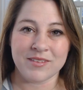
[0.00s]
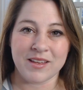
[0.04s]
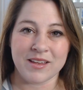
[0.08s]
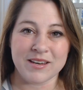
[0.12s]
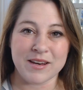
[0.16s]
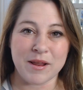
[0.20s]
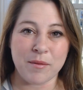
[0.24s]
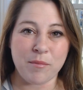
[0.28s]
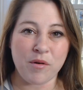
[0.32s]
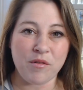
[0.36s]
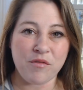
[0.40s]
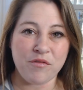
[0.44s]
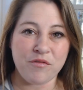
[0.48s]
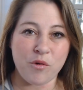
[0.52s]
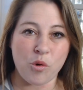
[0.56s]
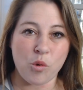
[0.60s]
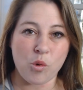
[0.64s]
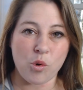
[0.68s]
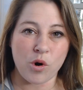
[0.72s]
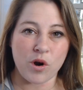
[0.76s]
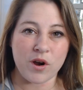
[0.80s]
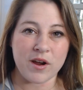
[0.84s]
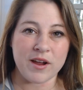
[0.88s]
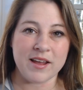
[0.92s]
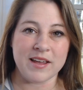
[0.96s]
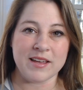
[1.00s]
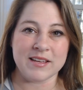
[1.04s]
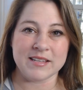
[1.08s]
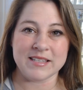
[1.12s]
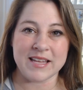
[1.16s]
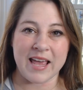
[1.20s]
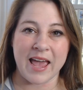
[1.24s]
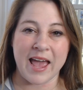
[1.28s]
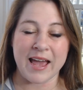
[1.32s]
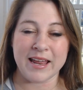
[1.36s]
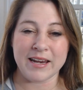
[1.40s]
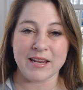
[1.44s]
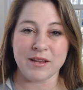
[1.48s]
Number 4 is
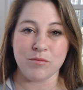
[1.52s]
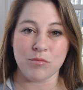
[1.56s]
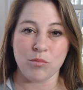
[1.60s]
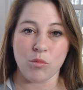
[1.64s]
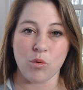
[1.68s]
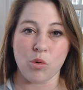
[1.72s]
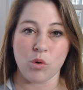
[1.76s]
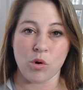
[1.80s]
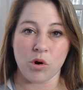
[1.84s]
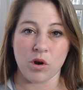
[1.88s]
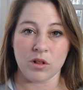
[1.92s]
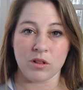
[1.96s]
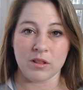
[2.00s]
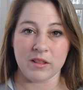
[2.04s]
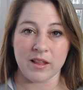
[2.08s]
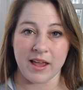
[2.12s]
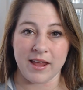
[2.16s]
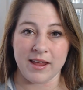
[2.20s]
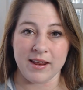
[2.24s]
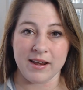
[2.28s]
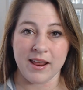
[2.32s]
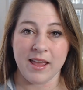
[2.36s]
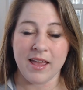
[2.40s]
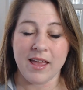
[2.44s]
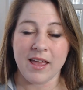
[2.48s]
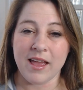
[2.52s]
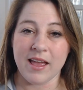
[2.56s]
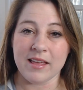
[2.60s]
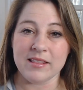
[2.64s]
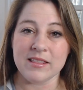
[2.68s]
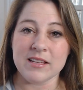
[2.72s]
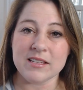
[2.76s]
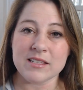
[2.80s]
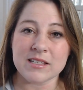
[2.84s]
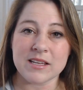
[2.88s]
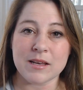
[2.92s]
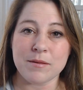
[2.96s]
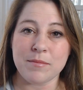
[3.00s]
adding more light, and
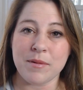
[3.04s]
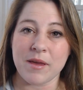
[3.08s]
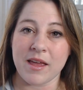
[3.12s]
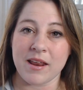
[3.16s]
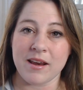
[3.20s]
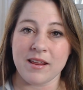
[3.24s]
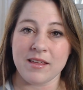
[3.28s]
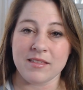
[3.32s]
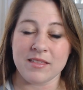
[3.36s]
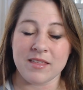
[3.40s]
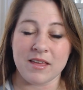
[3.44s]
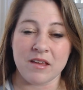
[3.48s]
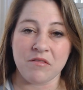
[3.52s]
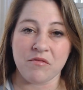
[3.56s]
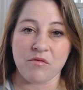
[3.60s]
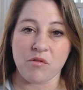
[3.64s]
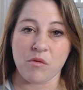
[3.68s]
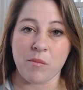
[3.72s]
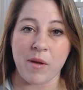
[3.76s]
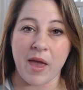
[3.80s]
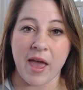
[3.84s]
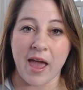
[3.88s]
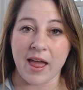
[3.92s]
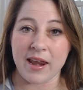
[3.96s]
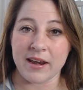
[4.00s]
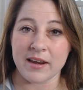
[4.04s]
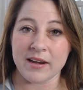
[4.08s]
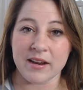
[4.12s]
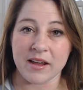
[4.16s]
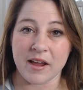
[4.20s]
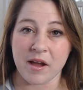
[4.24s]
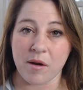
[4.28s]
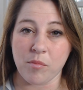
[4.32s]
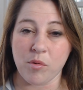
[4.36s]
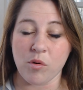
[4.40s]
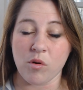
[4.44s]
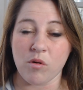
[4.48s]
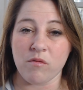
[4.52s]
this could be anything from adding a
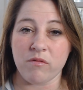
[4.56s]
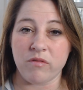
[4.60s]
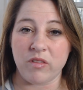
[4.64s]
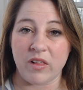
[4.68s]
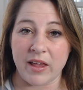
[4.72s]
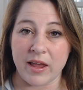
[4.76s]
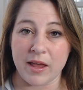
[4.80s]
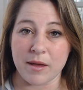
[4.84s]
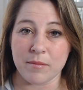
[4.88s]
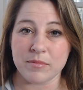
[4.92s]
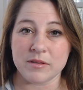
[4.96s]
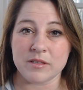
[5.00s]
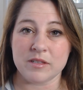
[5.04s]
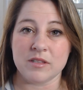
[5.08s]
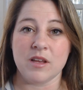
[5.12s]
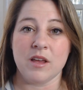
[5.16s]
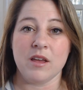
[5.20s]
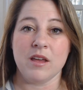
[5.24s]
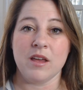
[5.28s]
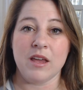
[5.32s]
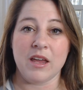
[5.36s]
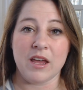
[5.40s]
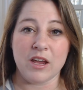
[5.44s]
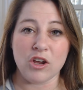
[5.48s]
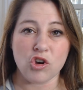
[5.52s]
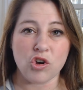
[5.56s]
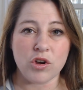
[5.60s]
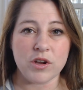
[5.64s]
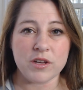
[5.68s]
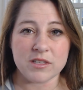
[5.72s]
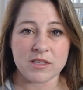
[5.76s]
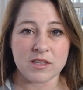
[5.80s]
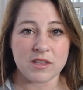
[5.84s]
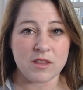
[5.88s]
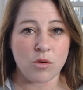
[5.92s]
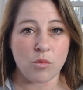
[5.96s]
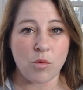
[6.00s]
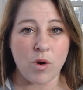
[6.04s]
couple of lamps,
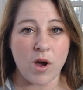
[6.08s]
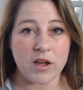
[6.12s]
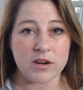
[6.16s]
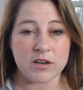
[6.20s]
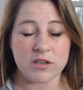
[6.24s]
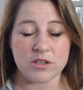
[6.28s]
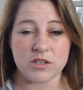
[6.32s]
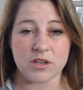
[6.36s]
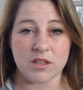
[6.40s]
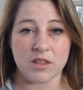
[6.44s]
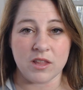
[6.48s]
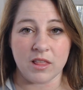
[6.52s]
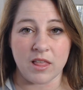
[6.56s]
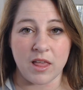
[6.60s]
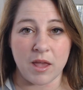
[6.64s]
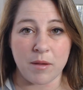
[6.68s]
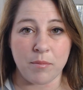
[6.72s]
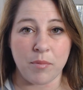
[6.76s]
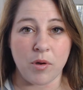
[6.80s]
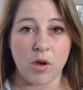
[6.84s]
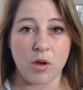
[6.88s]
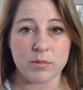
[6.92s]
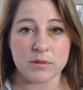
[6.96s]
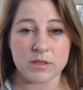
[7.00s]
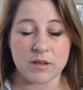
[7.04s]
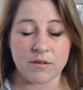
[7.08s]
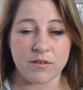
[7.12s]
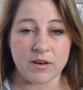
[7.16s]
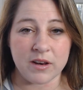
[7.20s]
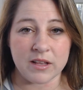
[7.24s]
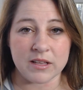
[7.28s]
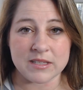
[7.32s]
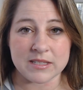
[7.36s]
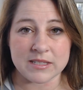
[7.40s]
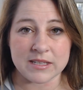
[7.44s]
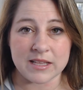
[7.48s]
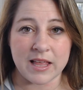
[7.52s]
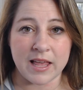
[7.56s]
increasing the wattage in the light bulbs if
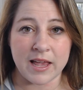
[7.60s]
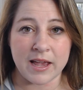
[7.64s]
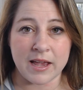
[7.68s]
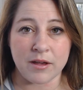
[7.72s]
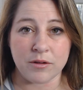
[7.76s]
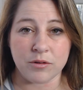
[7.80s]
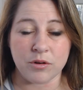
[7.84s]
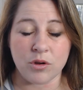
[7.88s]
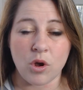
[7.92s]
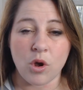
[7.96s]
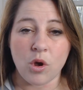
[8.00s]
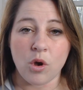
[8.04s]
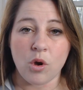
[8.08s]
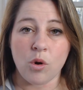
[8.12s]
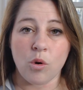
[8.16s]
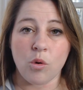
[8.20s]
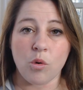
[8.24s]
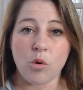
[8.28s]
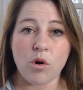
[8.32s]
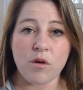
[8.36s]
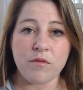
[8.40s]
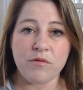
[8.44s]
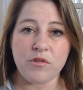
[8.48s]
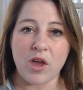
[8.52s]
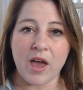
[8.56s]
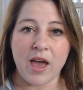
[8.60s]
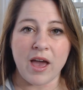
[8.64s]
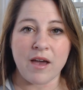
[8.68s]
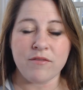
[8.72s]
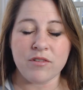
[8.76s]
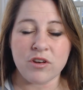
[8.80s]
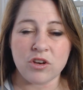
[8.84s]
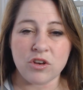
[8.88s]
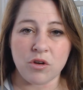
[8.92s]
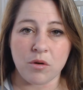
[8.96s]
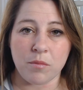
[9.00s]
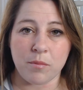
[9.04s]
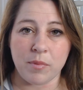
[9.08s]
it's allowed, or if you have it
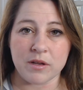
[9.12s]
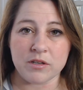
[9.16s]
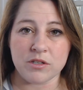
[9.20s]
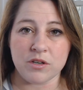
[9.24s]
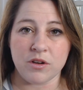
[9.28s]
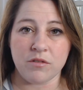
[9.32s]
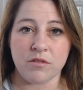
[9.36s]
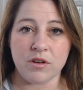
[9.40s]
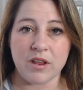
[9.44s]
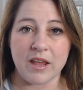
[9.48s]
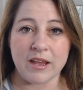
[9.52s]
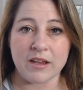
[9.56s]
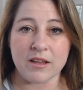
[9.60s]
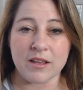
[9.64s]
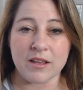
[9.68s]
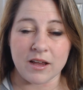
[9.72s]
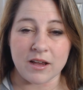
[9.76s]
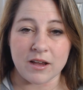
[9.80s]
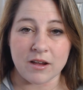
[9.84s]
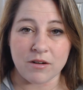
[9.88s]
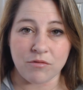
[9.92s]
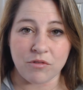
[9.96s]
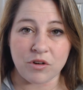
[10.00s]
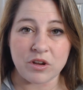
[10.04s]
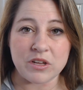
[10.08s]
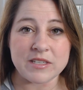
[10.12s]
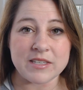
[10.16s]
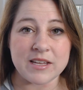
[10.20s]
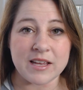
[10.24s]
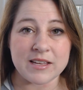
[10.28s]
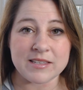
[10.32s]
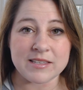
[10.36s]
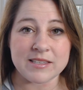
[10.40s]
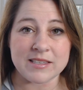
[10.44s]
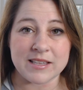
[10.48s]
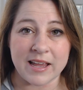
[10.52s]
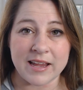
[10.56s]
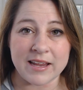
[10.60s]
in your budget,
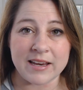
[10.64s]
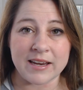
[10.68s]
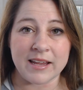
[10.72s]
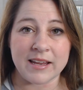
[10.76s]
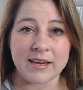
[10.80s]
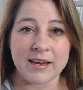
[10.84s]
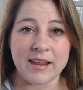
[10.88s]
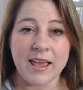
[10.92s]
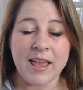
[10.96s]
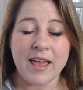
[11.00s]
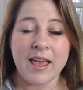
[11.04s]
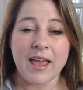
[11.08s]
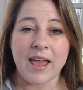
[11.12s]
recessed lighting.